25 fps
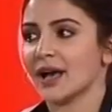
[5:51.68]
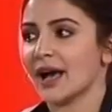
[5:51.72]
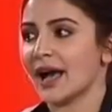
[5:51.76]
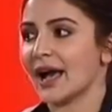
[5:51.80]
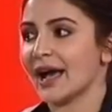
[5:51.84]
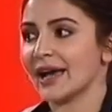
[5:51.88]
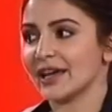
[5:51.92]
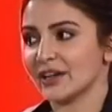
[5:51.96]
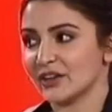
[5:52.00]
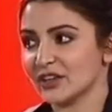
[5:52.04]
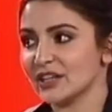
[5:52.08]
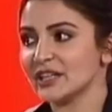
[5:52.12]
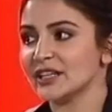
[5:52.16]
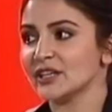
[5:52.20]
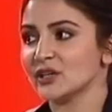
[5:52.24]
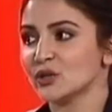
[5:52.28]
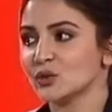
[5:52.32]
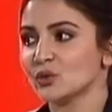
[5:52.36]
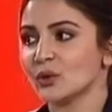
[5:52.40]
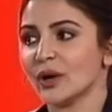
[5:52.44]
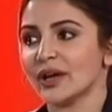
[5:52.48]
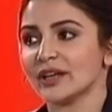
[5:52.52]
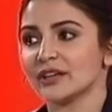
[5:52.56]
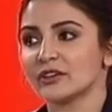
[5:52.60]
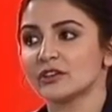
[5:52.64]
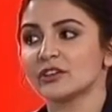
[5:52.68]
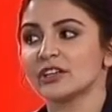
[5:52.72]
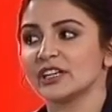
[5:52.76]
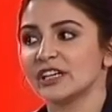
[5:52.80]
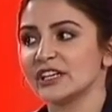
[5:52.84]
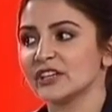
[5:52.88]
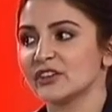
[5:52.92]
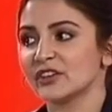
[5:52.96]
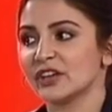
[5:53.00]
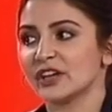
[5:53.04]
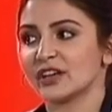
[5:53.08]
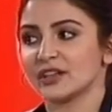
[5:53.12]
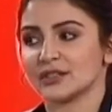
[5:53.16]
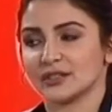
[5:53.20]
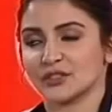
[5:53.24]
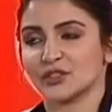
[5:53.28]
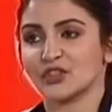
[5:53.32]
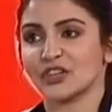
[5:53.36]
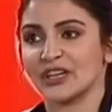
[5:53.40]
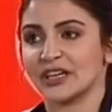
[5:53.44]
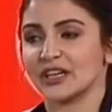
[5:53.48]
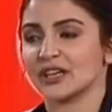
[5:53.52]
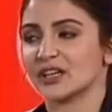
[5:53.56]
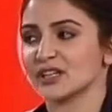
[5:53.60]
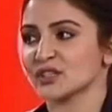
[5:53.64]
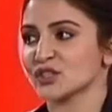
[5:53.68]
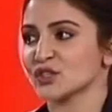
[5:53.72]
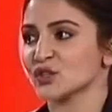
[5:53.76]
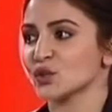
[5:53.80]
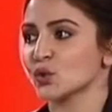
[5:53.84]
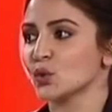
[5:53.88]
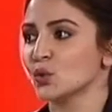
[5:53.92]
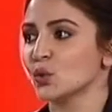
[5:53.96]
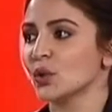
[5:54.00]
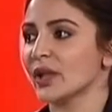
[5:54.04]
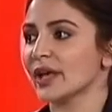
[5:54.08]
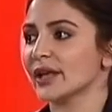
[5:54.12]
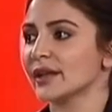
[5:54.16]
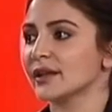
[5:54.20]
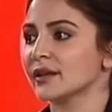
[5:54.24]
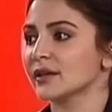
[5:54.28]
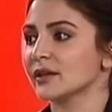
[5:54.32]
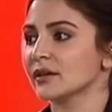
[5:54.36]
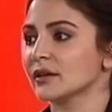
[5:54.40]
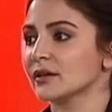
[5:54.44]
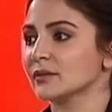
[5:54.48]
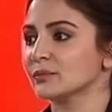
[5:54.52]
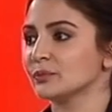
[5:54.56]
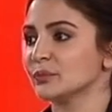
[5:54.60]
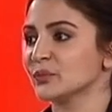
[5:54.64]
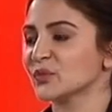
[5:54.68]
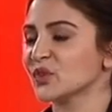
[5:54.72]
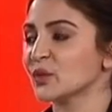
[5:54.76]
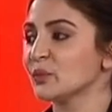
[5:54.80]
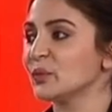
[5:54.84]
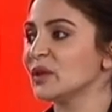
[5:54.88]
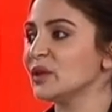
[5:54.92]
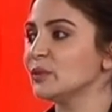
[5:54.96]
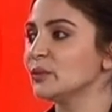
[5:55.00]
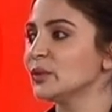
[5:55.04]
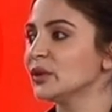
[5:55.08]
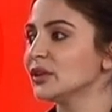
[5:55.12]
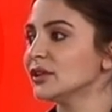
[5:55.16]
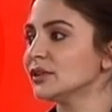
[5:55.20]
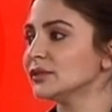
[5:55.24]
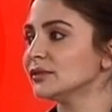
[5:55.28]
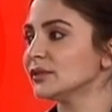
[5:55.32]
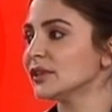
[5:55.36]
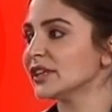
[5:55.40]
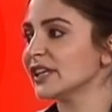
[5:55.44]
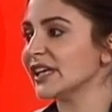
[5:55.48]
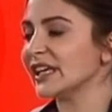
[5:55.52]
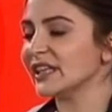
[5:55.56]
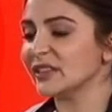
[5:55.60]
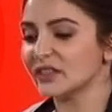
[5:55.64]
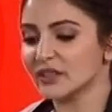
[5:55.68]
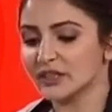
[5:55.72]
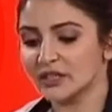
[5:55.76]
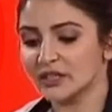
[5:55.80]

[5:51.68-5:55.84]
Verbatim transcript: I really do. I really treat it as a school, and the people in the